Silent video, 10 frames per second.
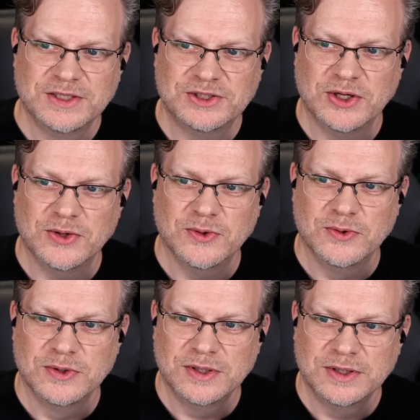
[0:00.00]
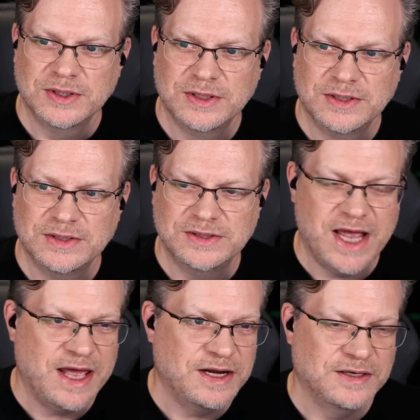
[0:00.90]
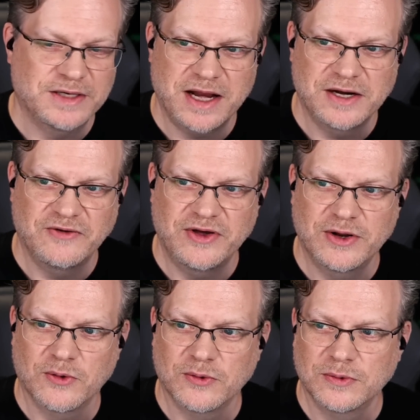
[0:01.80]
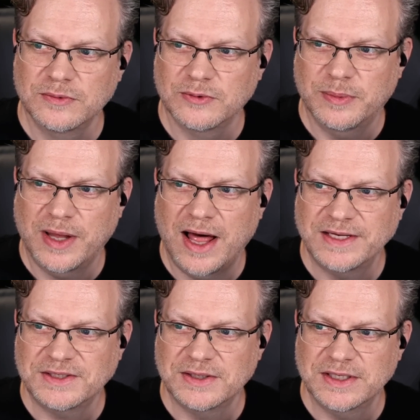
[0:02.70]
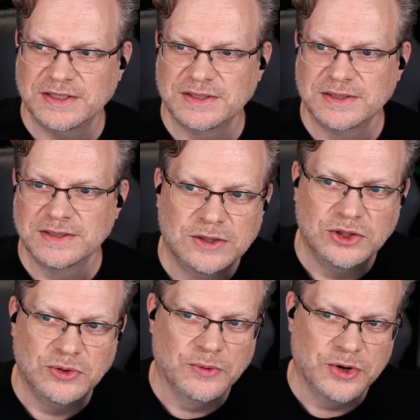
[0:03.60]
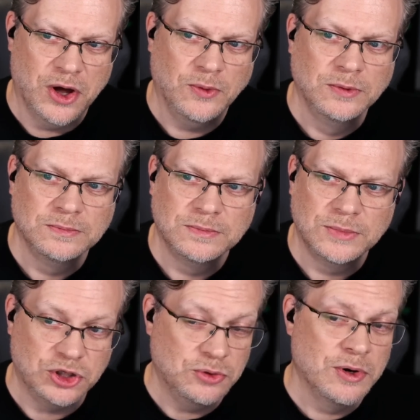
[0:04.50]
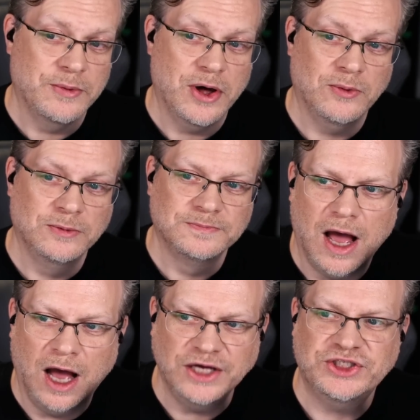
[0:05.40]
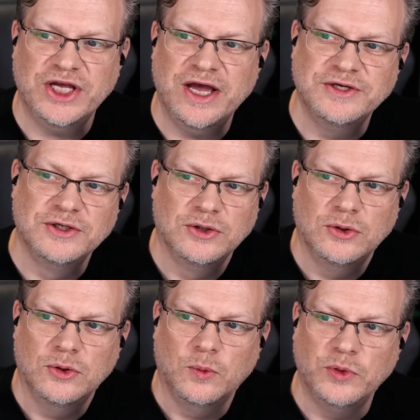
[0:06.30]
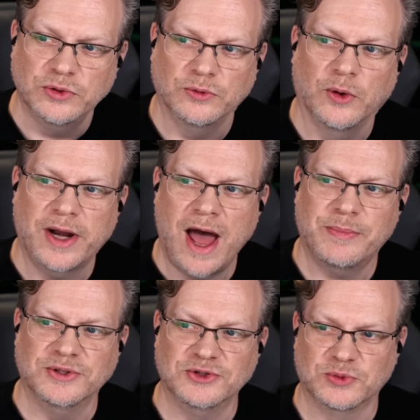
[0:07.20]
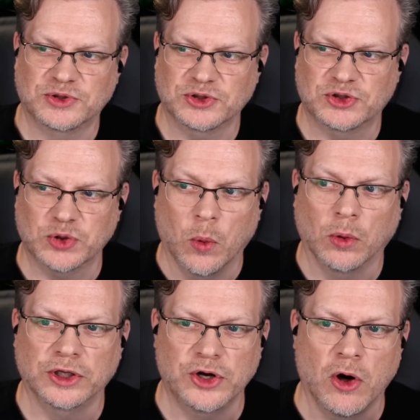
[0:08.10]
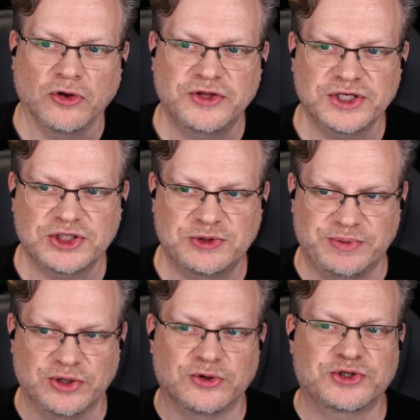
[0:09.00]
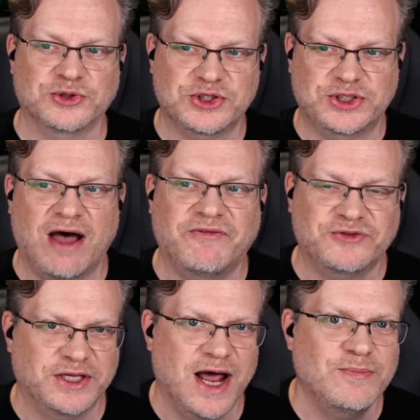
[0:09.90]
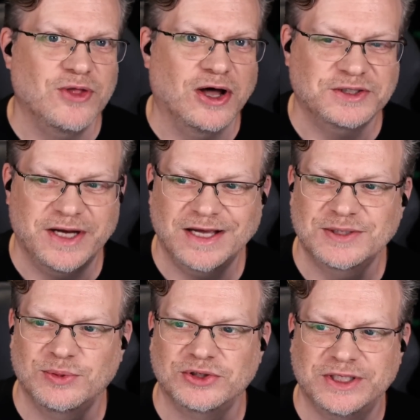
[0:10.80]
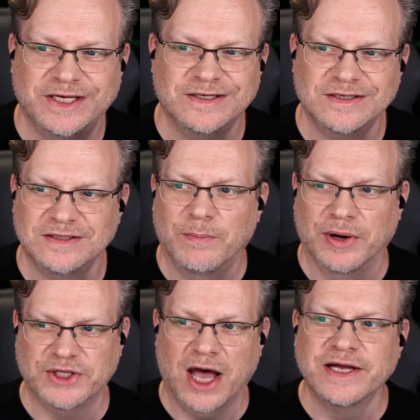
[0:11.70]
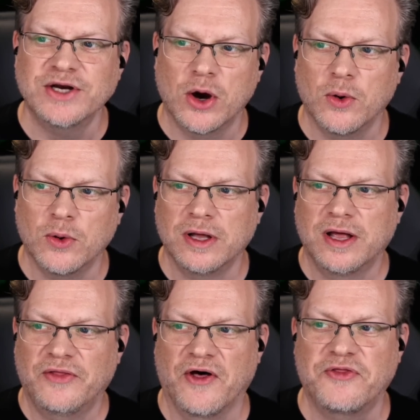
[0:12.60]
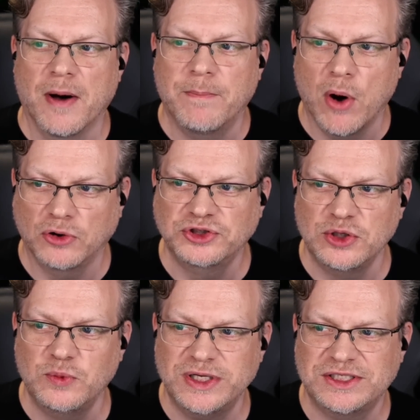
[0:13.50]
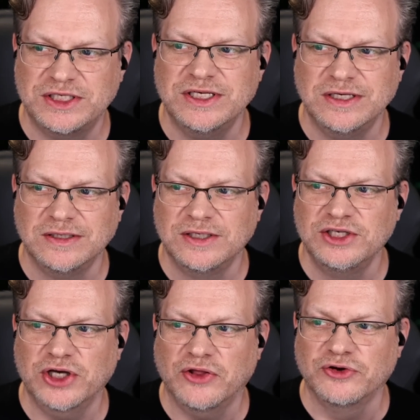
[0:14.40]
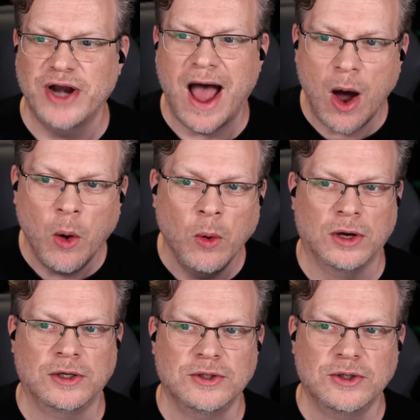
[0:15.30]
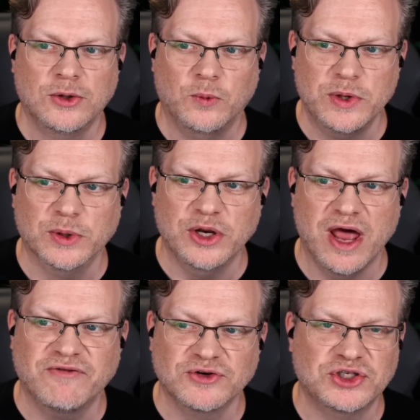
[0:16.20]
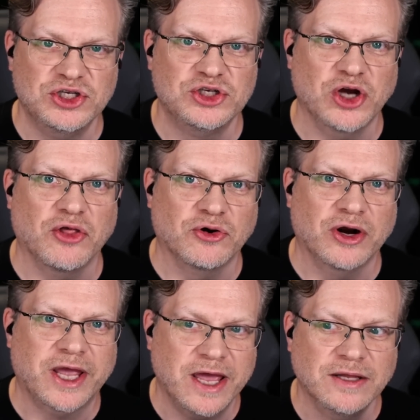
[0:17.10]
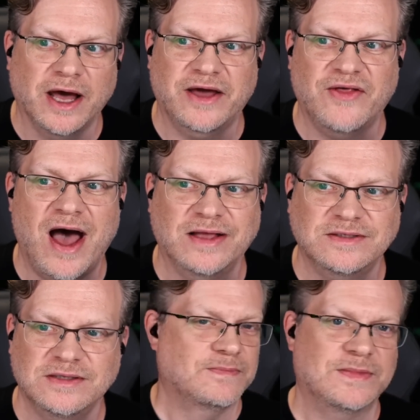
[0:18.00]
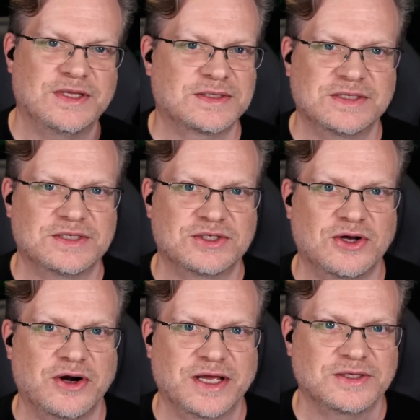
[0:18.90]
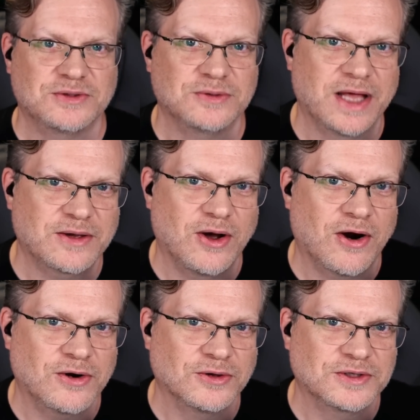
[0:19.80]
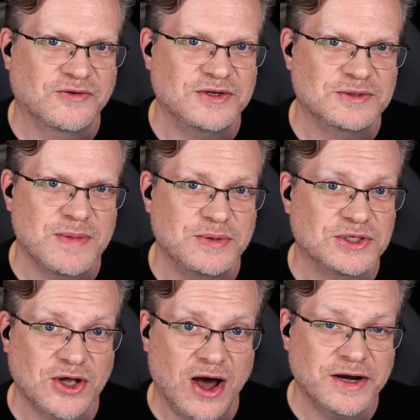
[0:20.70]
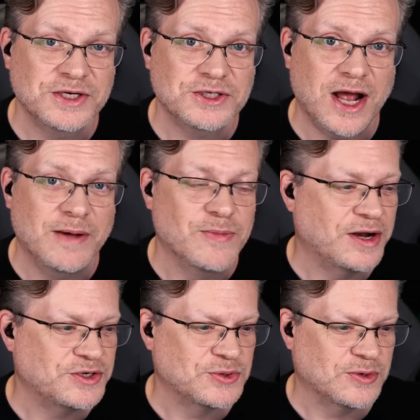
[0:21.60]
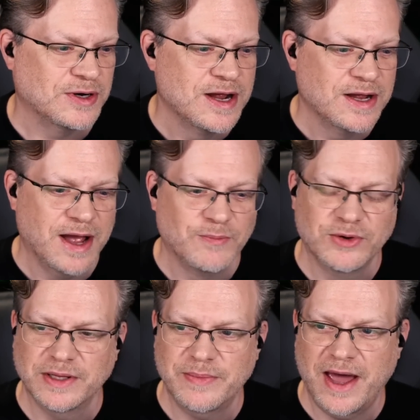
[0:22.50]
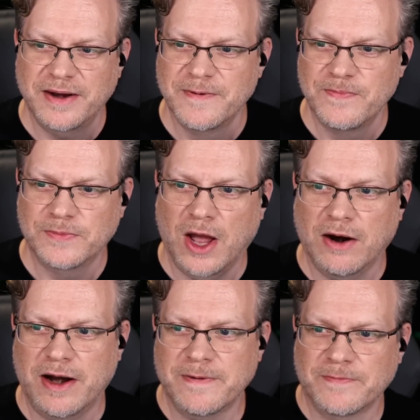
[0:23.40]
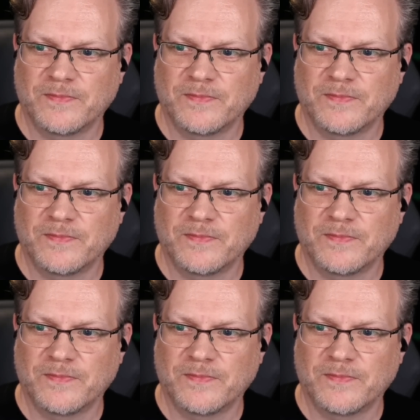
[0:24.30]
So Danny DeVito replies to this. You don't know. You don't know. I said, we'll know what happens with the soul and all this spiritual stuff that I'm not an expert in, but I know that the body we see each other now, we will never see each other again like that. This is turning into like Arnold if he's maybe Scottish. I'm not sure. I'm really bad. All right.